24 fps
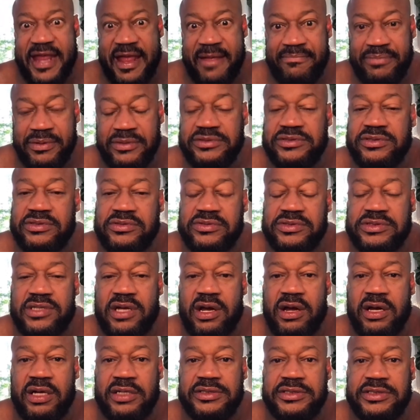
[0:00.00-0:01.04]
had boots on those
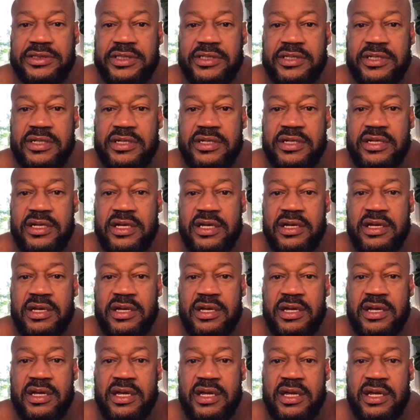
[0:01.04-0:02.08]
cars.
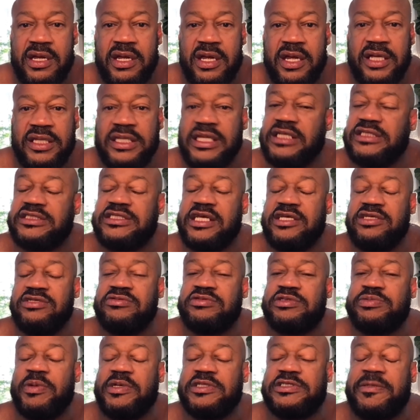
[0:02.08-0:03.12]
And they say you
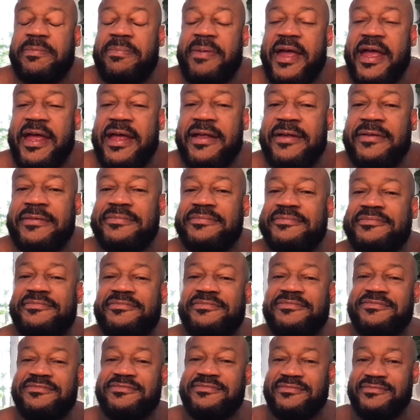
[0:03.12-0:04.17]
were supposed to pay
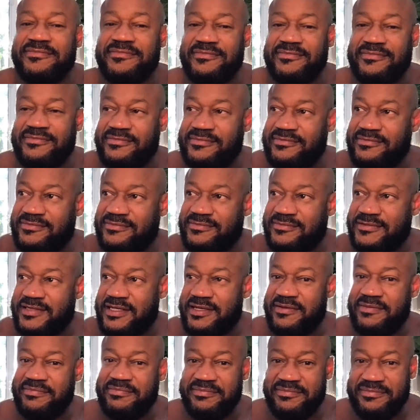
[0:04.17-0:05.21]

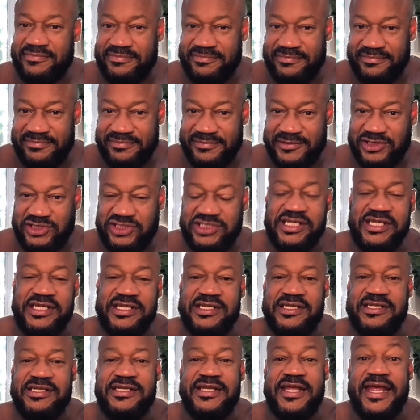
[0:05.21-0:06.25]
the
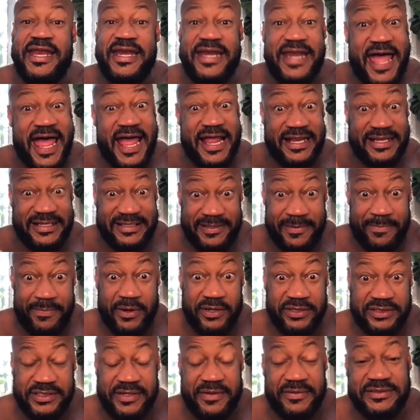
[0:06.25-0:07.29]
machine, not the
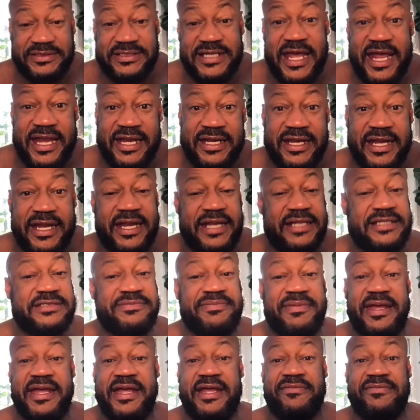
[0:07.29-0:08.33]
person that was standing there. And this
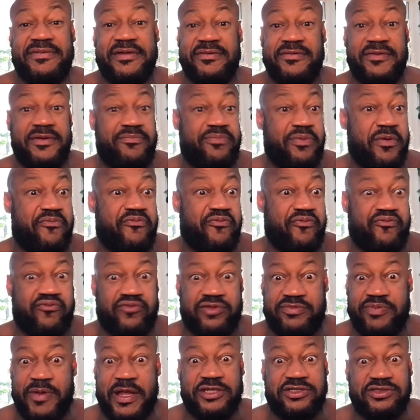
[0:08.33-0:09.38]
man with the
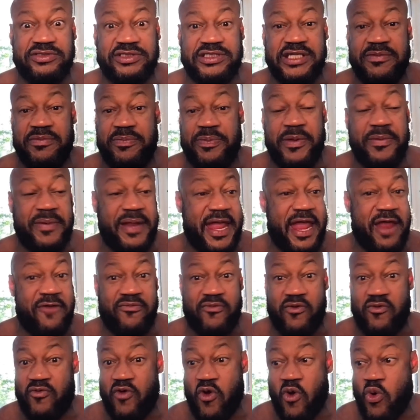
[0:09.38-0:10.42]
professional team, people, they
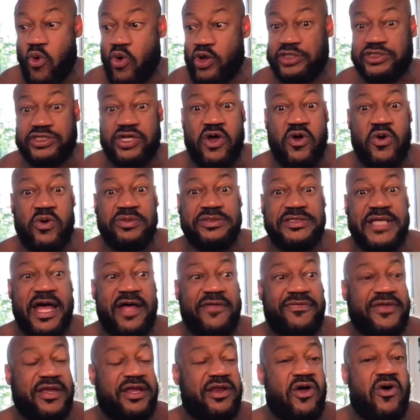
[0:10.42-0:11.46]
had orange cones
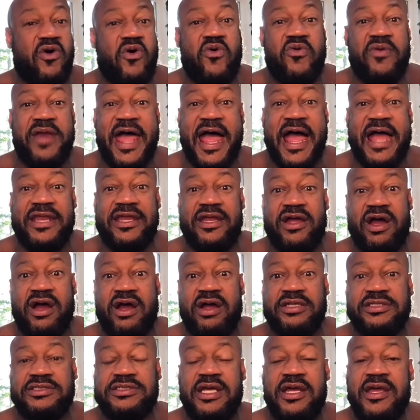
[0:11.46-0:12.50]
out there, the whole nine
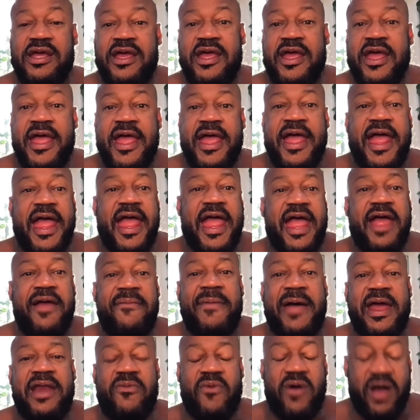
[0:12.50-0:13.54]
yards.
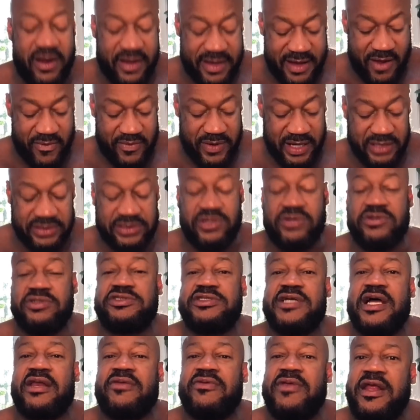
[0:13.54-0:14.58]
Everybody walked up to me in total
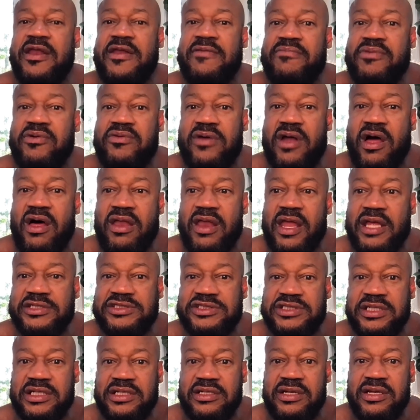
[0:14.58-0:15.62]
shock, but they didn't boot all that
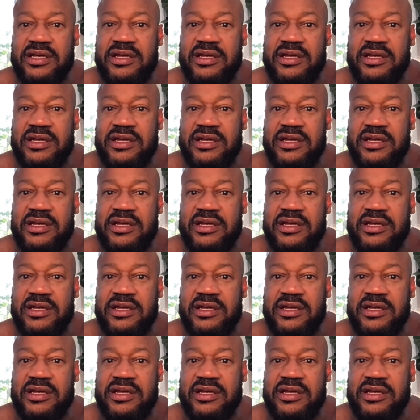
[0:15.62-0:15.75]
shit.